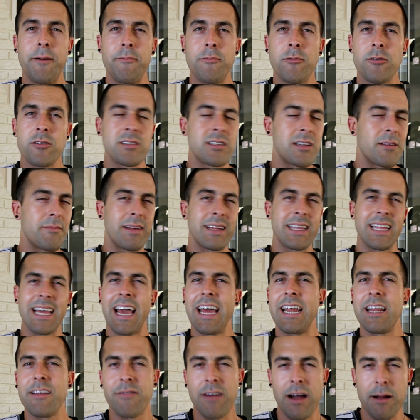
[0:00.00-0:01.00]
or something like that,
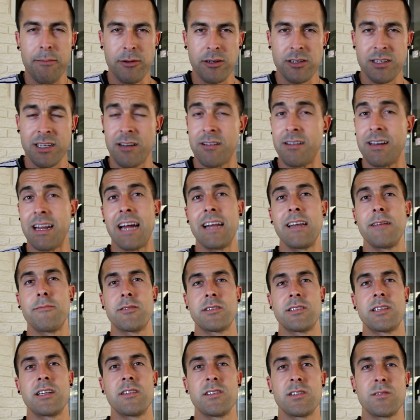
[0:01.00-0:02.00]
85% or
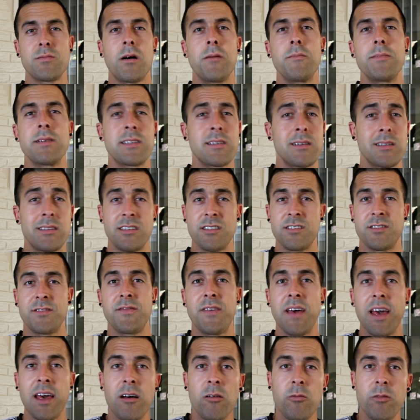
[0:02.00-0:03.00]
90% of small businesses
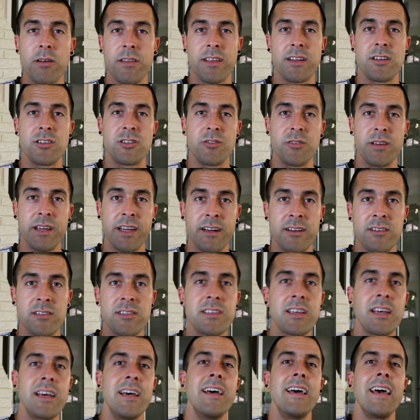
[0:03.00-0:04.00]
fail within 2
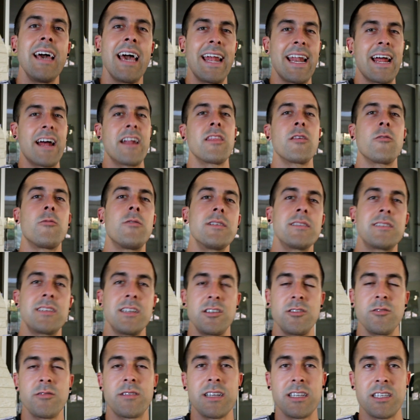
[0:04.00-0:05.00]
years. And out of the ones
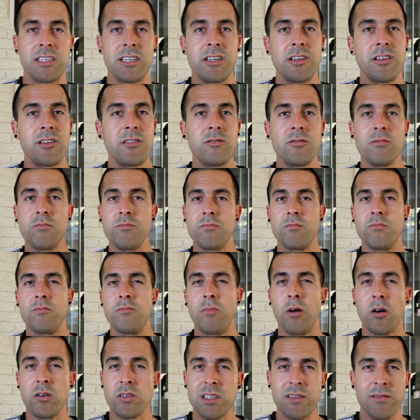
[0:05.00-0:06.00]
that do continue,
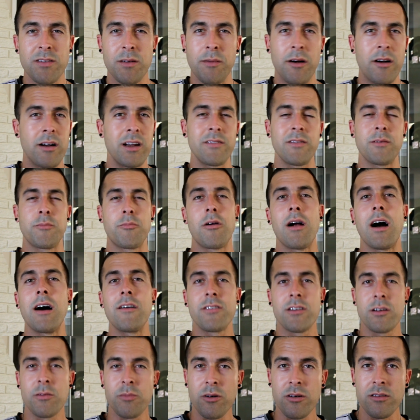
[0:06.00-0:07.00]
most of them aren't even
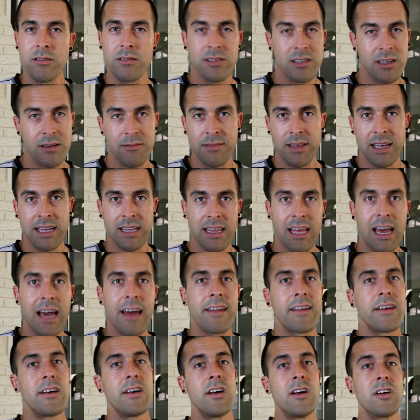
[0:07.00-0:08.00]
profitable, something like
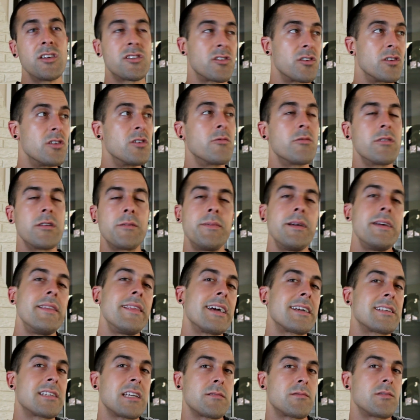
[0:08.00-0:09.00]
that. So you would be the
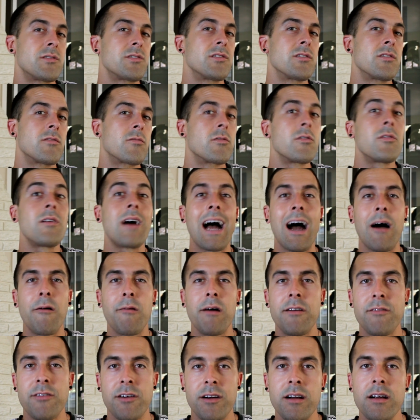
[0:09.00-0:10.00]
exception to the rule.
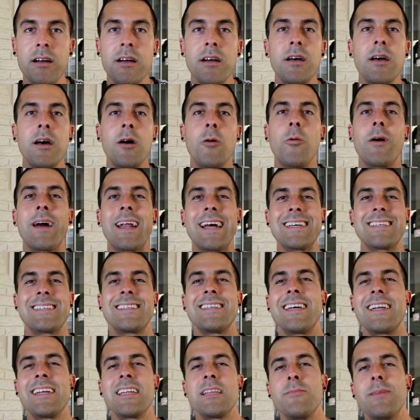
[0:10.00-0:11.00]
However, what I
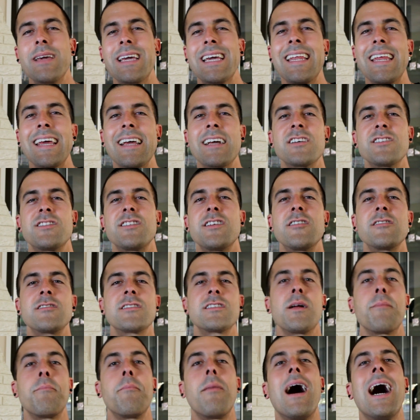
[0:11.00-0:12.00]
said in the beginning is there's
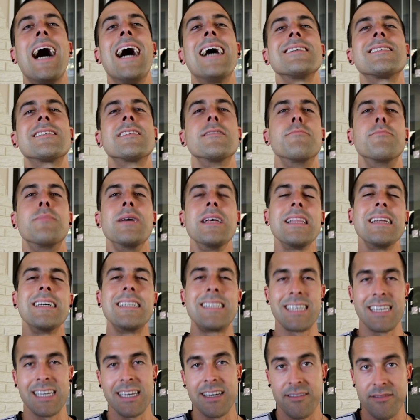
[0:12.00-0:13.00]
the
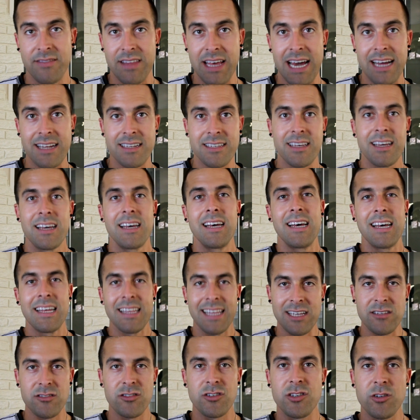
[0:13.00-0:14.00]
possibility of that.
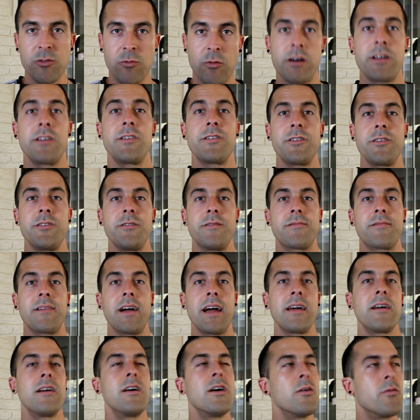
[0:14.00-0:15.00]
That's what you wanna do,
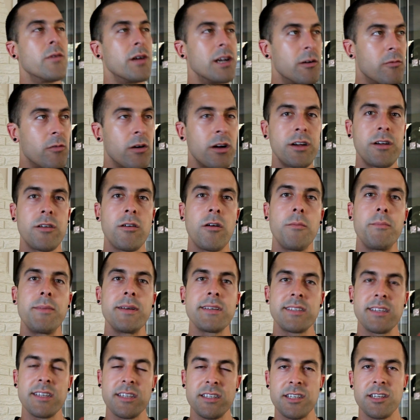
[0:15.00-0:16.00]
right? When you run your own
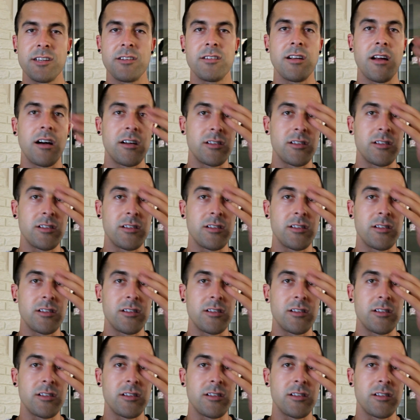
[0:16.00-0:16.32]
business and you're an